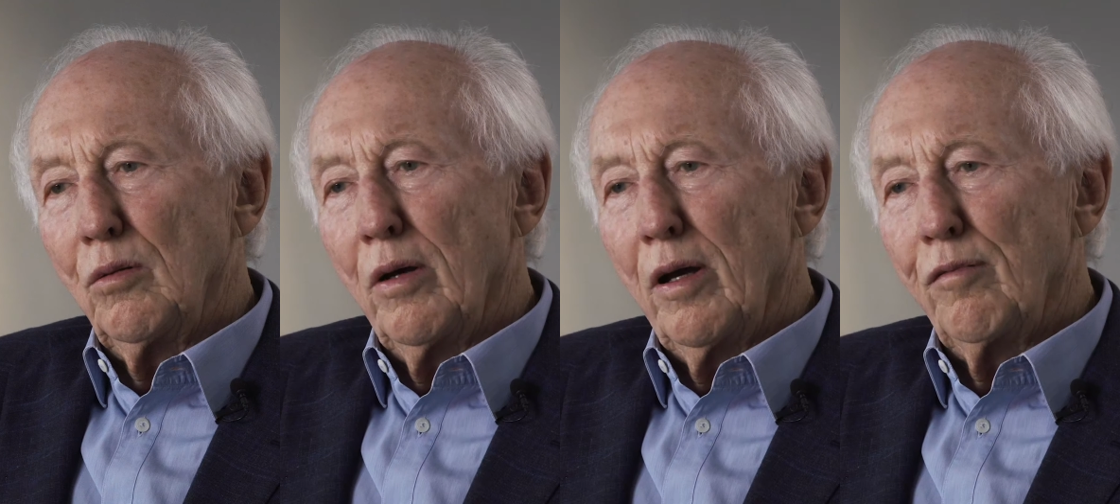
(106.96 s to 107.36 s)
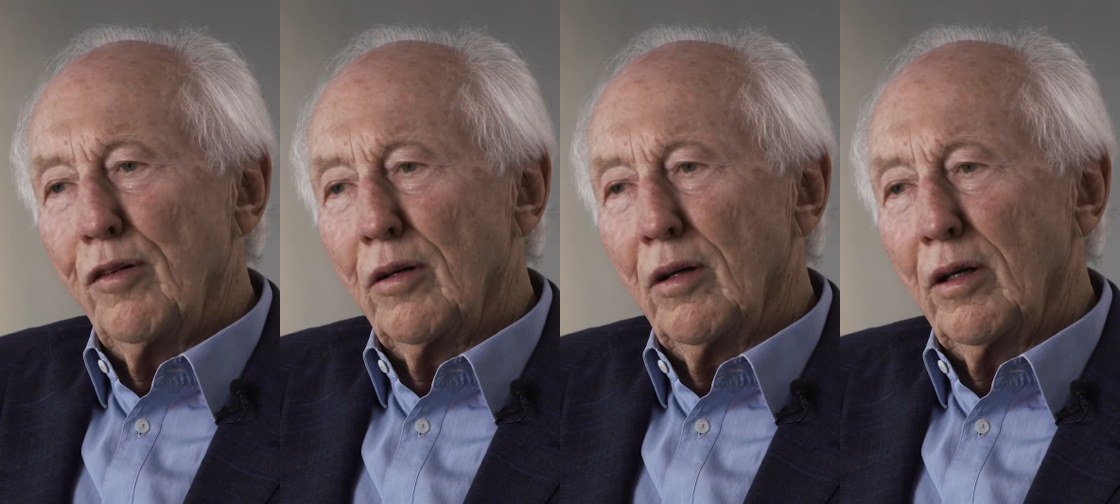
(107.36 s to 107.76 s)
to have
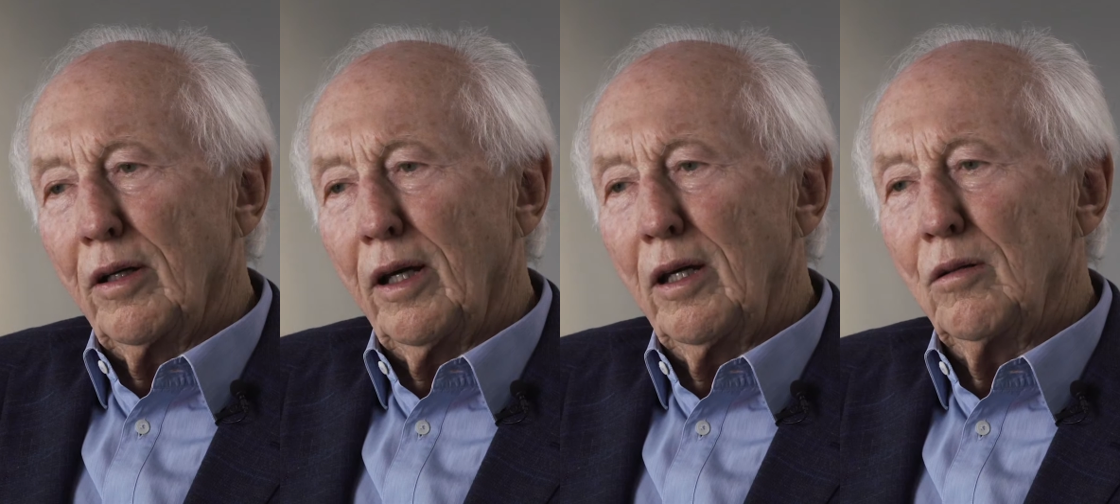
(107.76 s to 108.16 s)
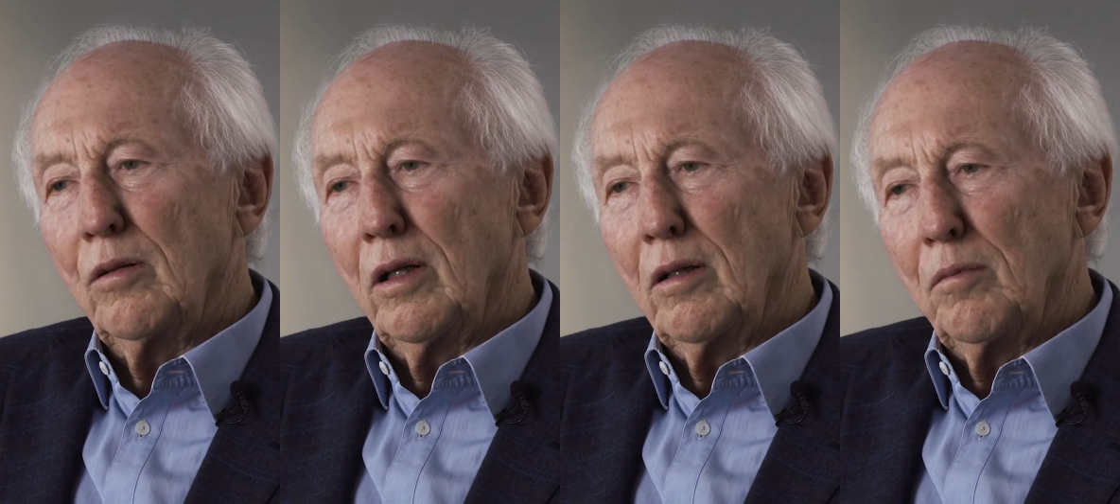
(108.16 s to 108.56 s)
a, a,
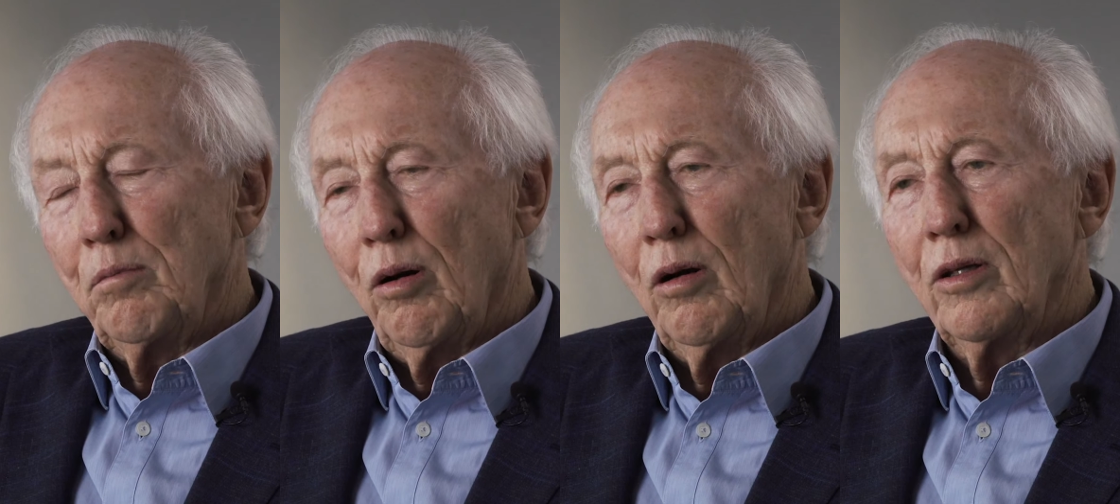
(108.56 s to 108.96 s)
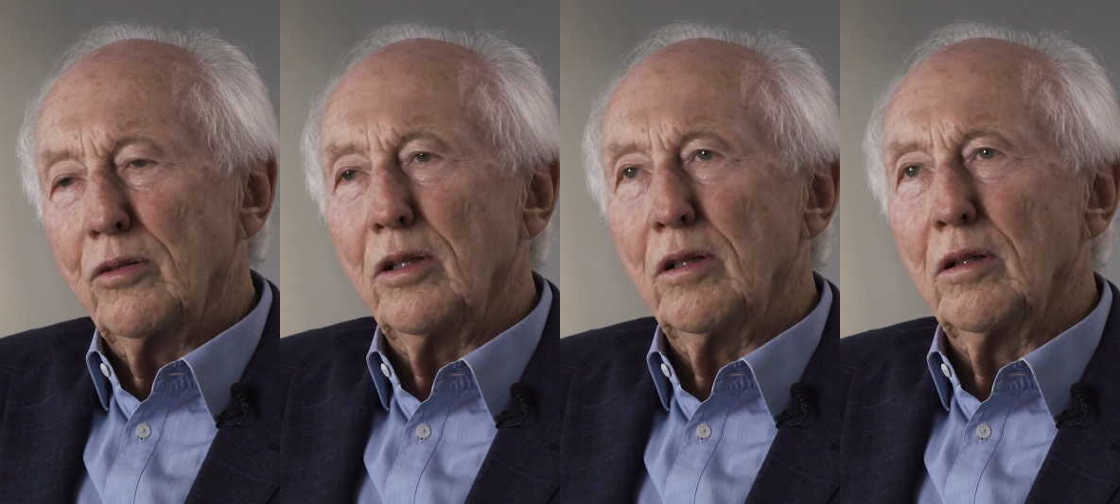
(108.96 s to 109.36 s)
credo and a
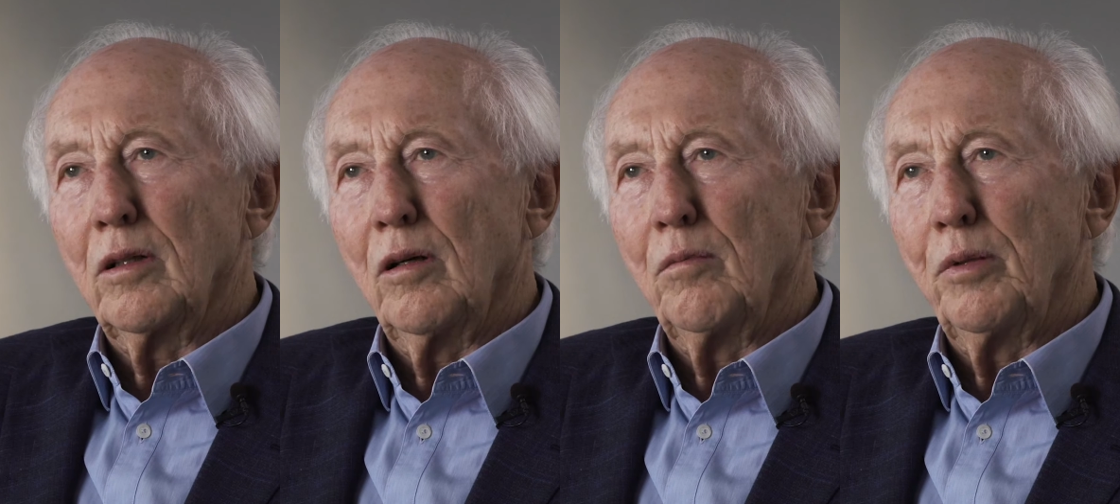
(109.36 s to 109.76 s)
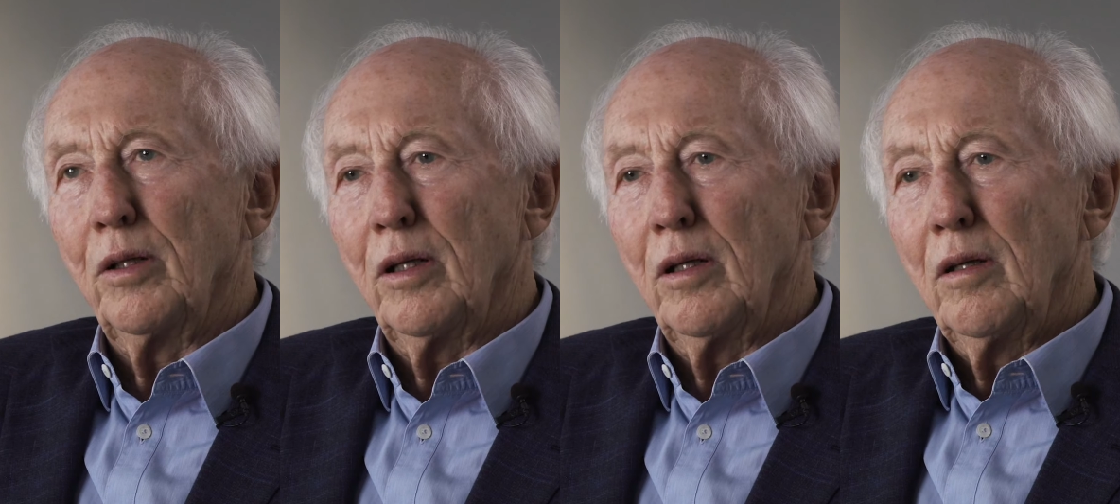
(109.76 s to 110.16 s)
policy in the
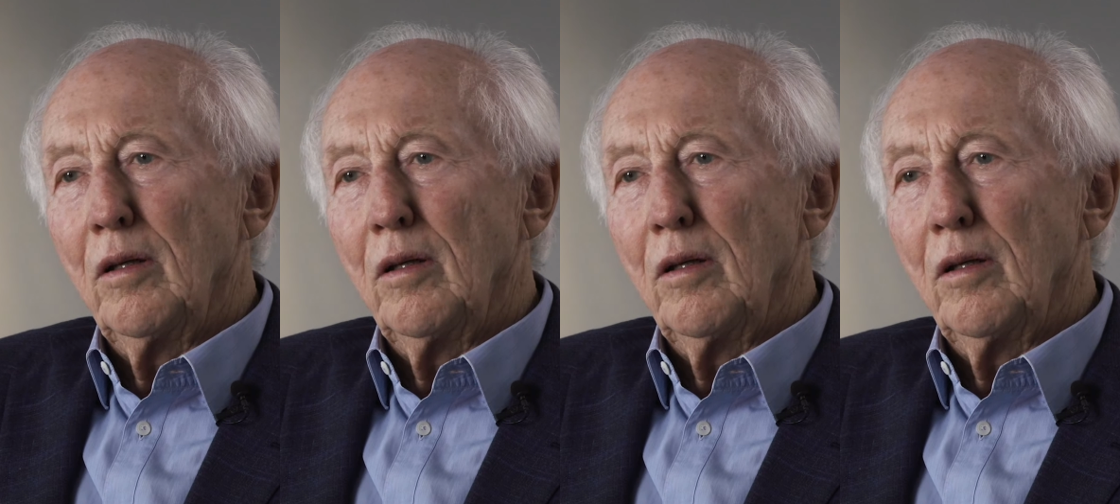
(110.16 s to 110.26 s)
company